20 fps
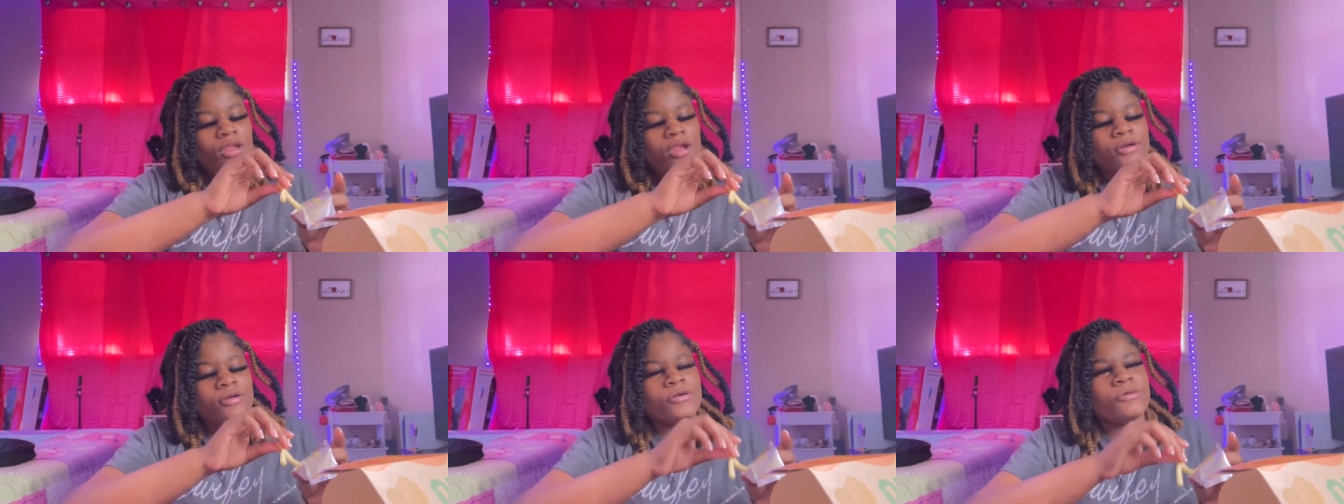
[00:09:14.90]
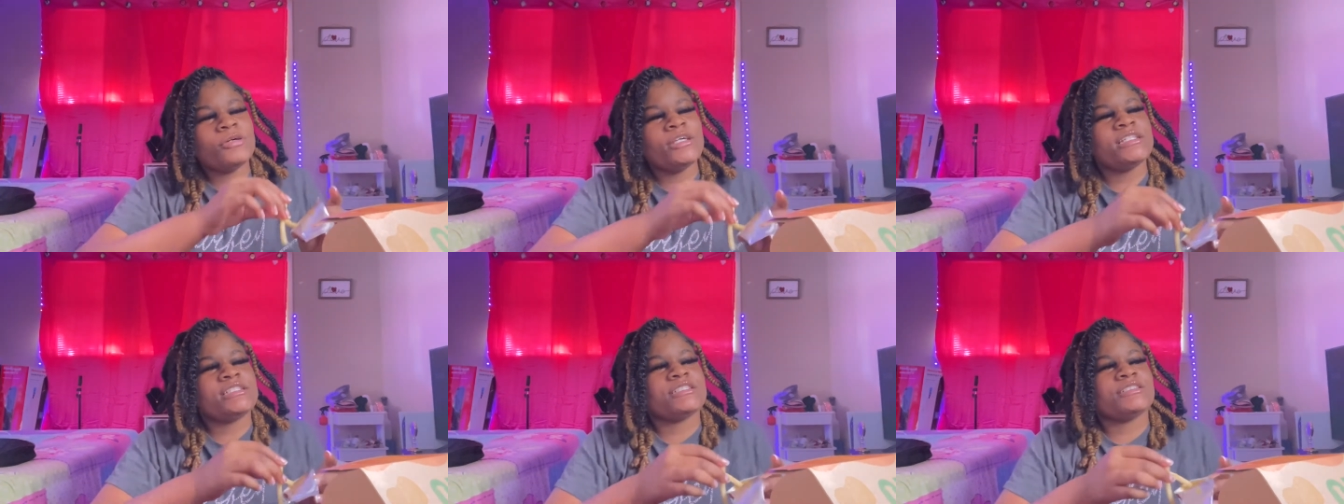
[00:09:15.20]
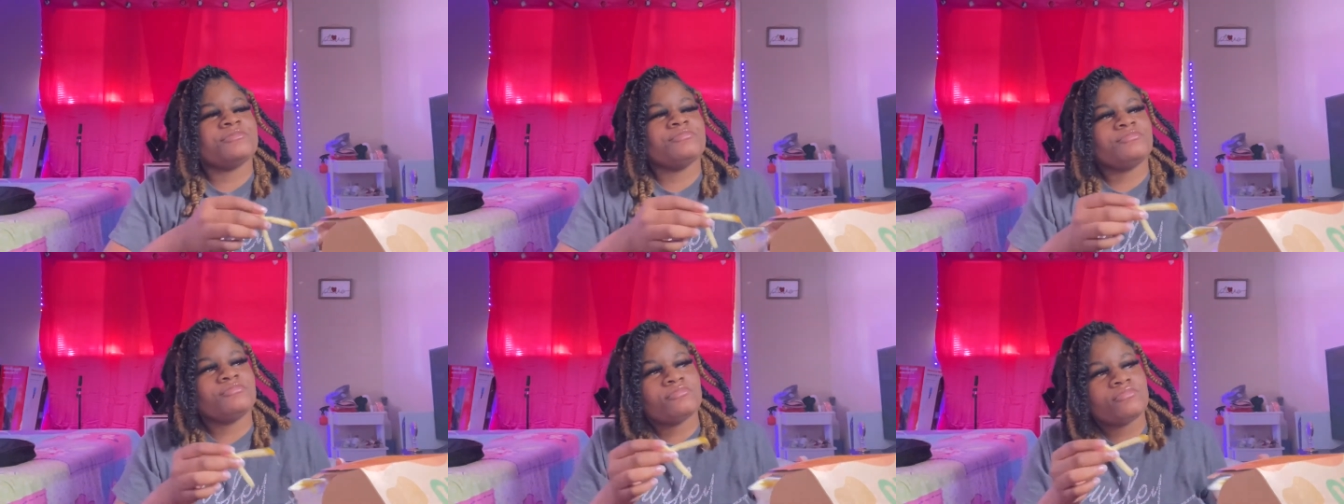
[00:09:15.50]
who is
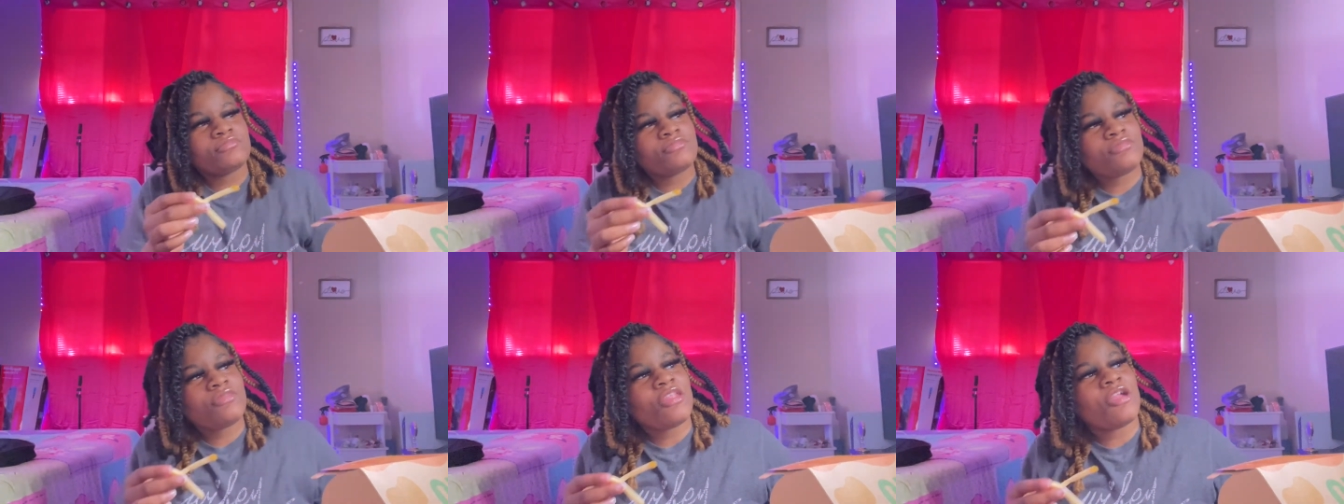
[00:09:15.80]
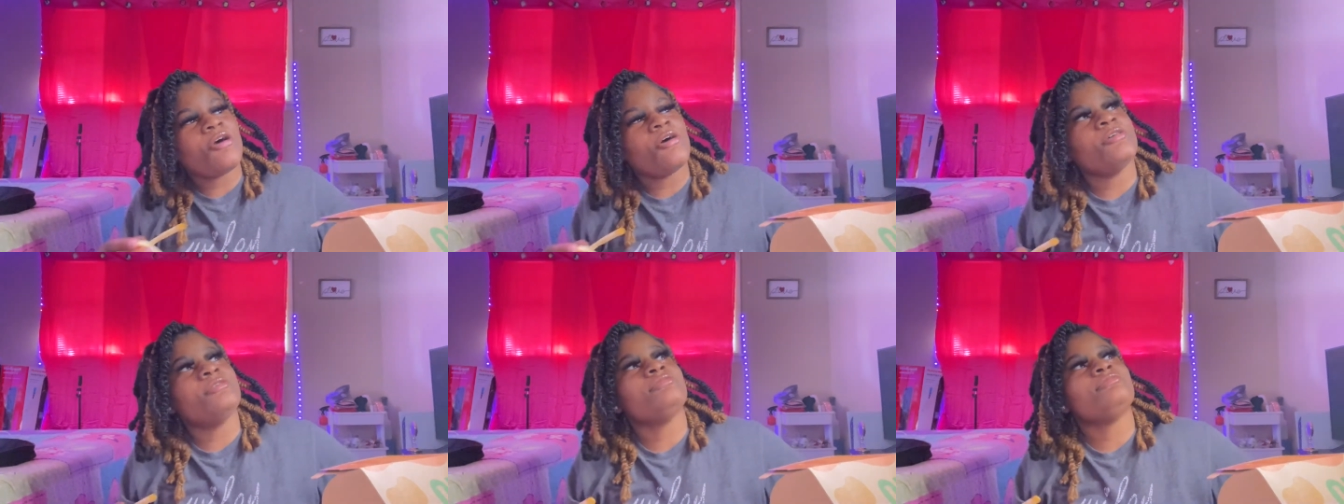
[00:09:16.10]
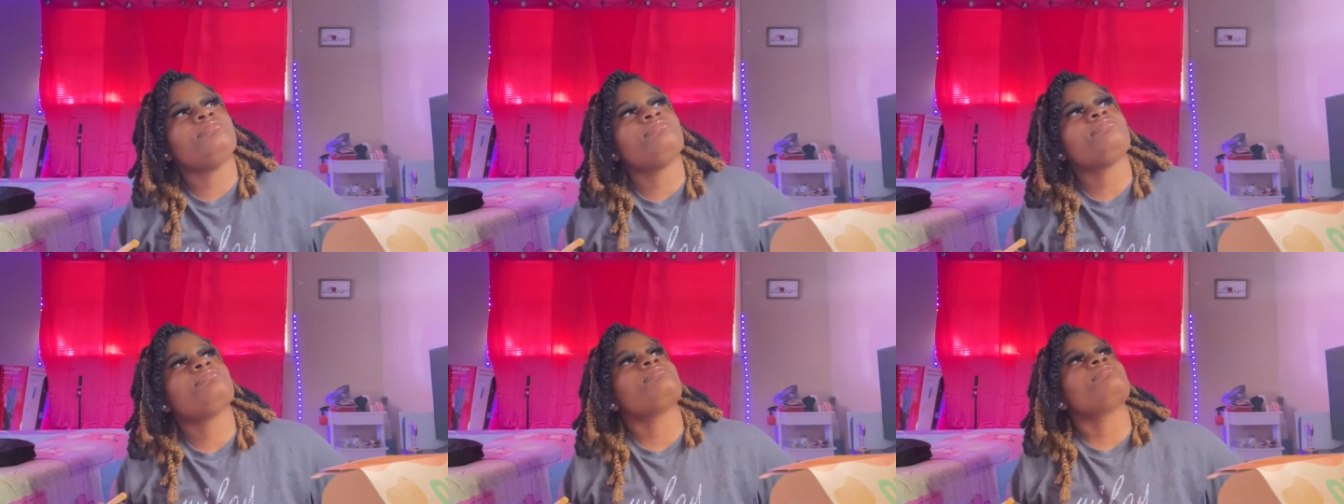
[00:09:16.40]
it? Oh,
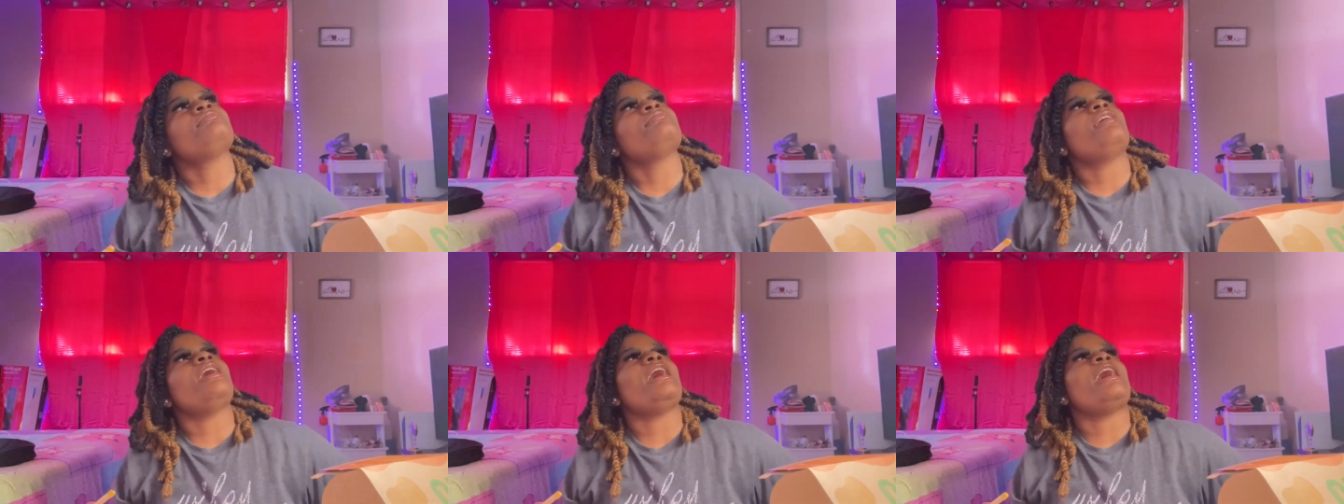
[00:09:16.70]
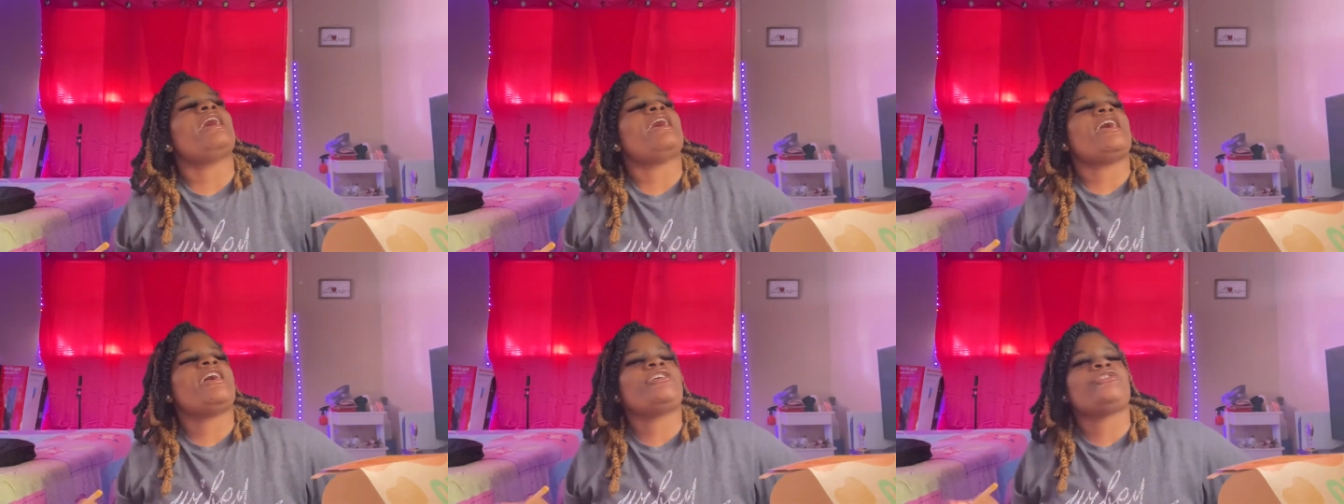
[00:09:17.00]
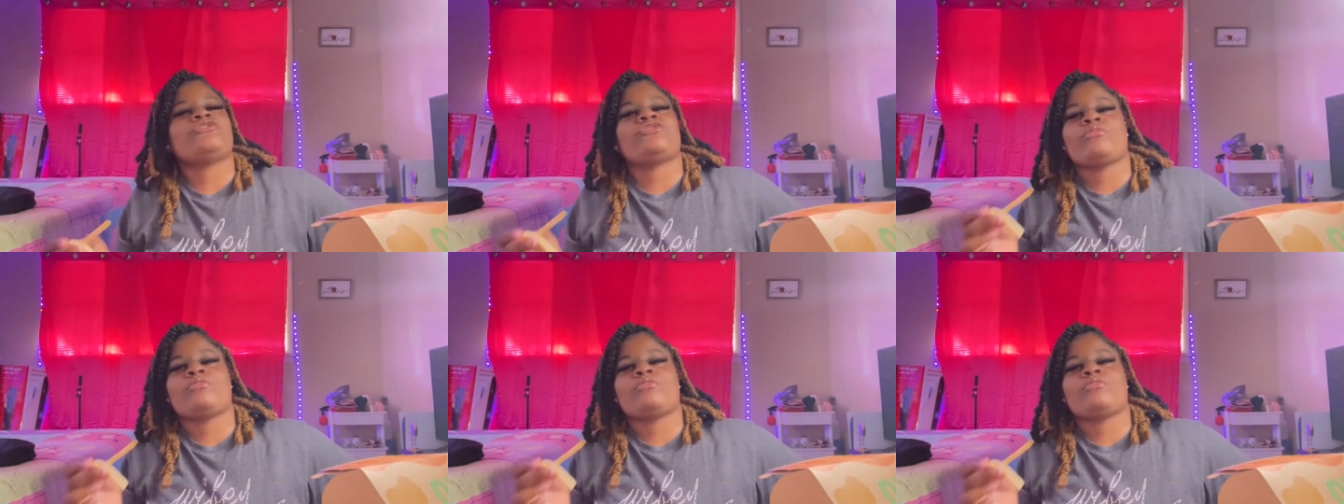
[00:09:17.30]
hey Asia.